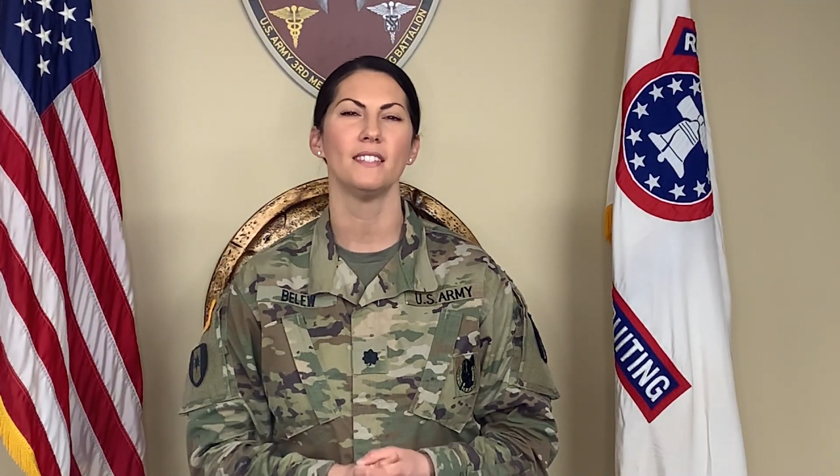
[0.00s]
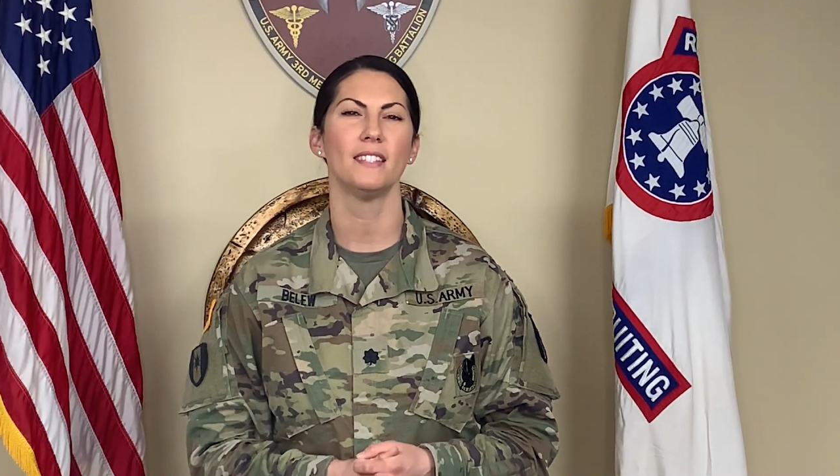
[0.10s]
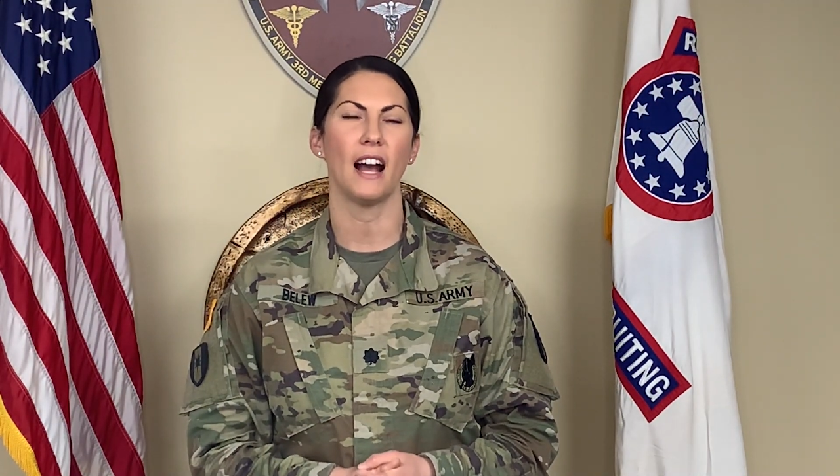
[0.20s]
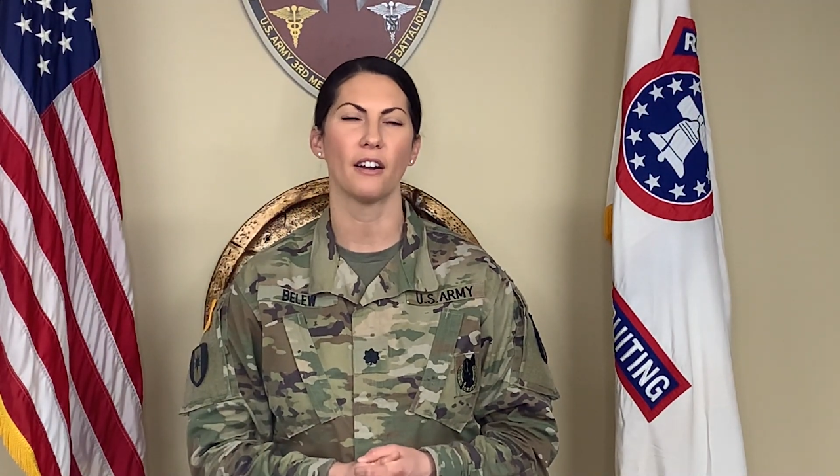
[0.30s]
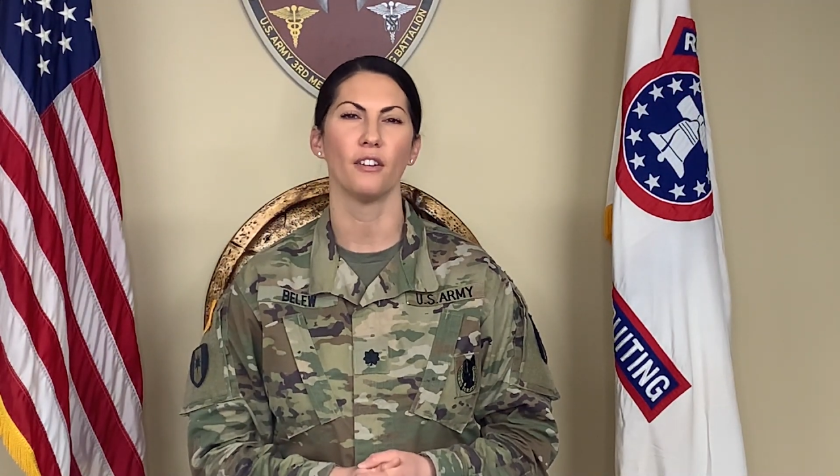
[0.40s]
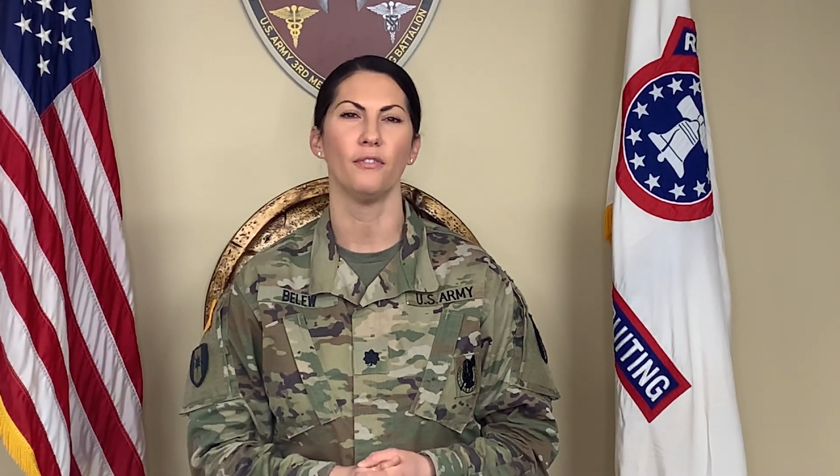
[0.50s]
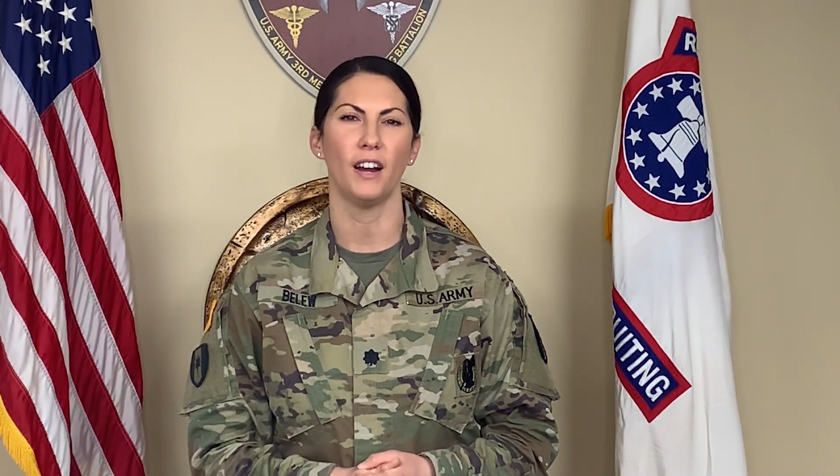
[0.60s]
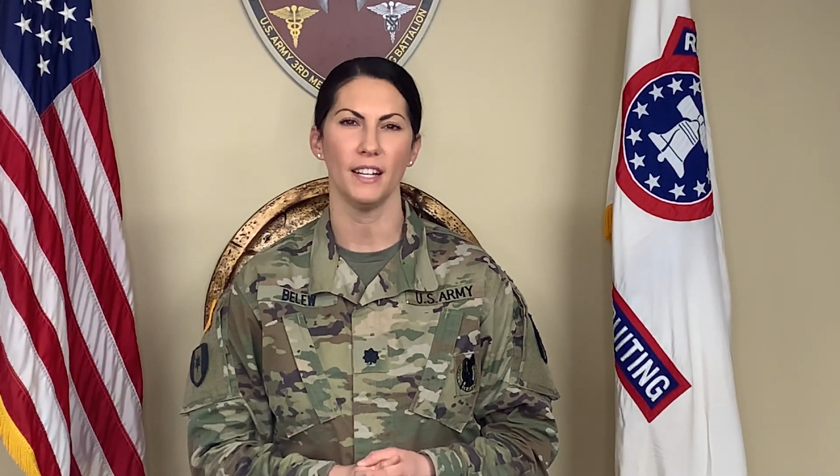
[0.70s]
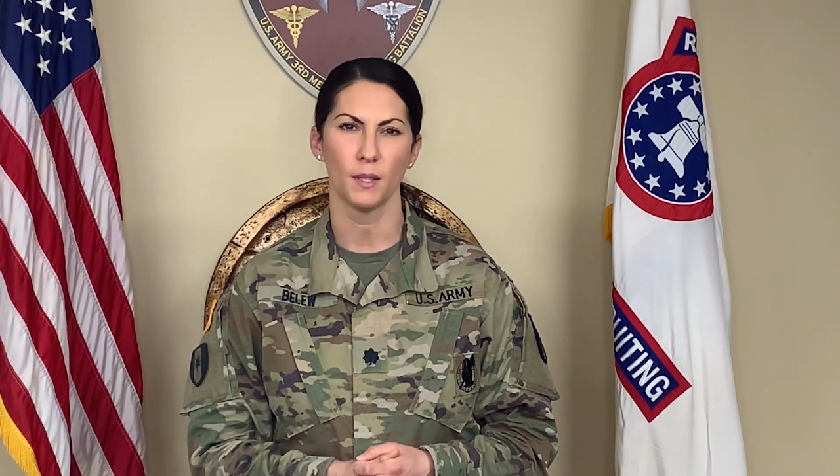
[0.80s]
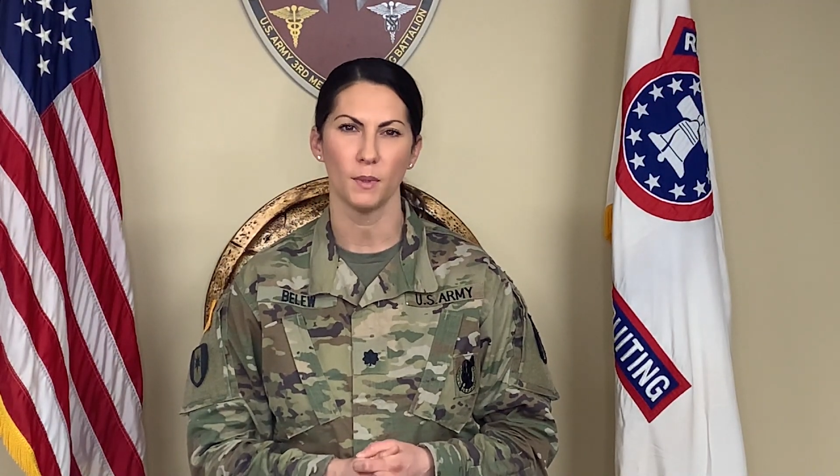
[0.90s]

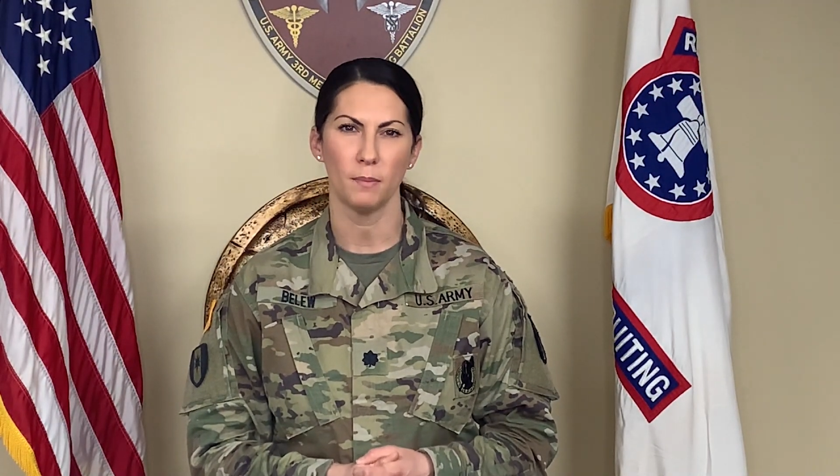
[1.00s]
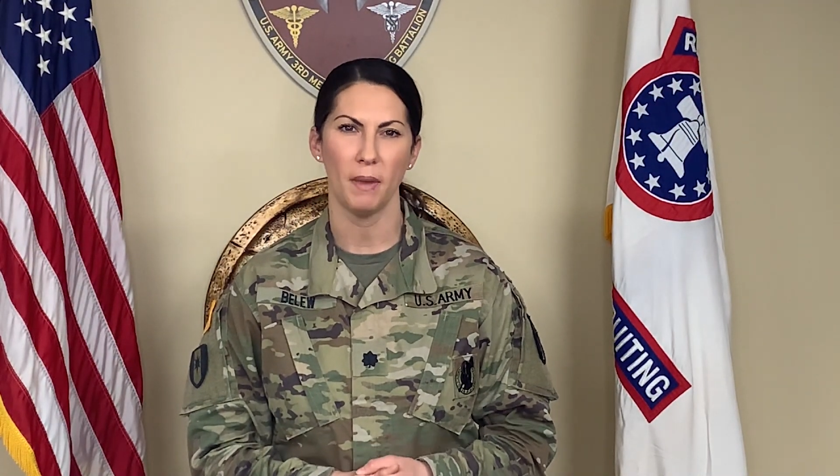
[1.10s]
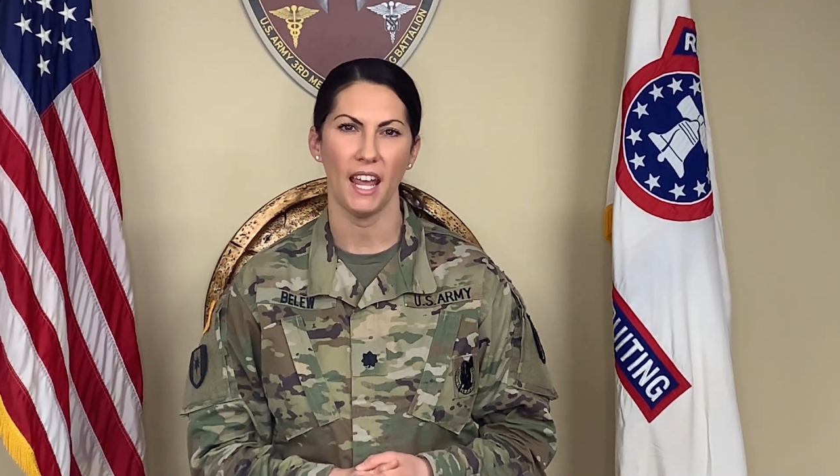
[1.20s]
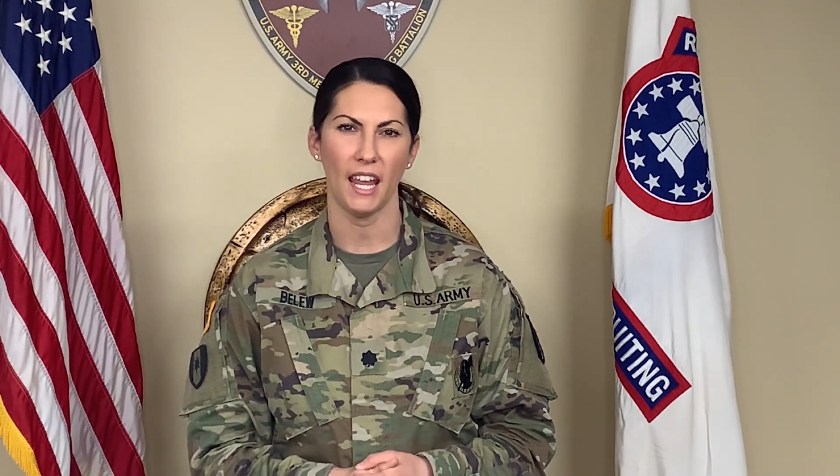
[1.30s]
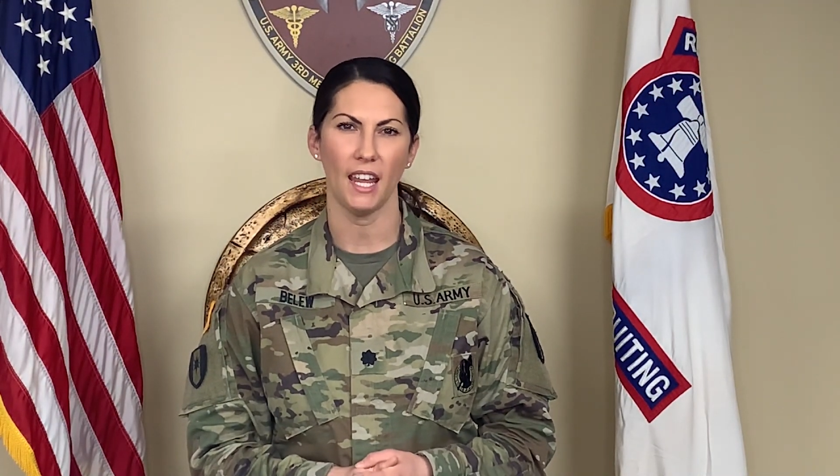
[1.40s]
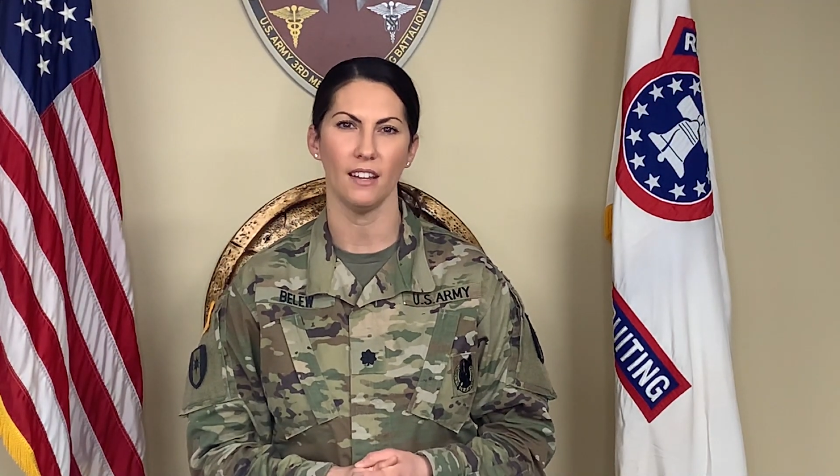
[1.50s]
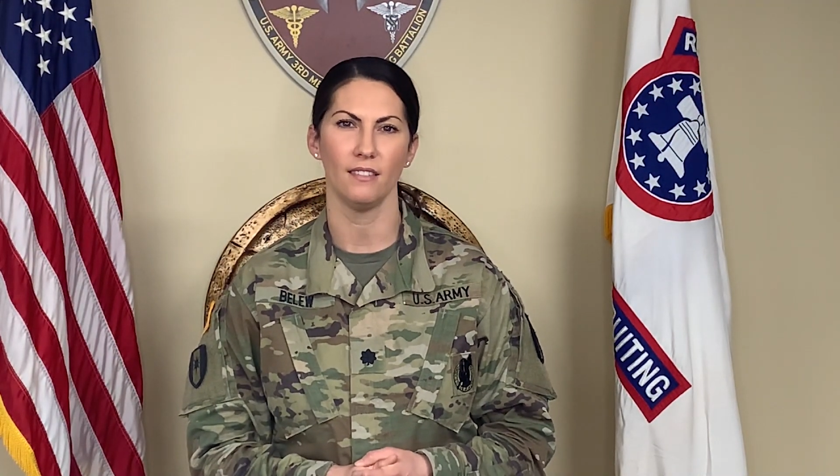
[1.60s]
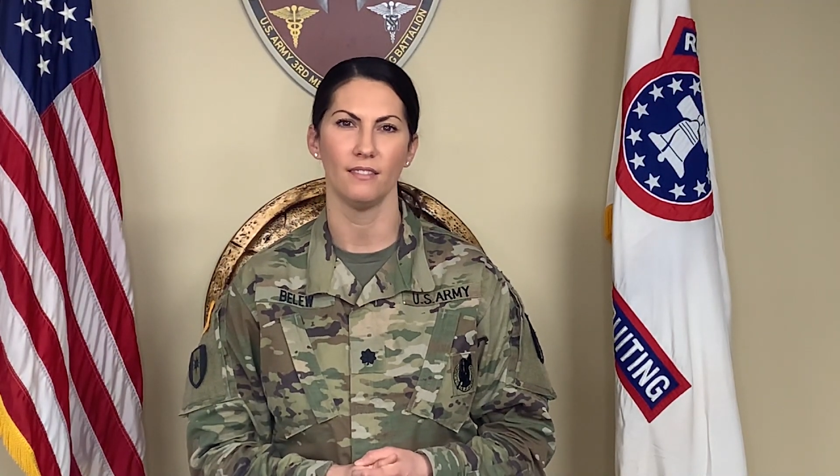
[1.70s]
sacrifice was paid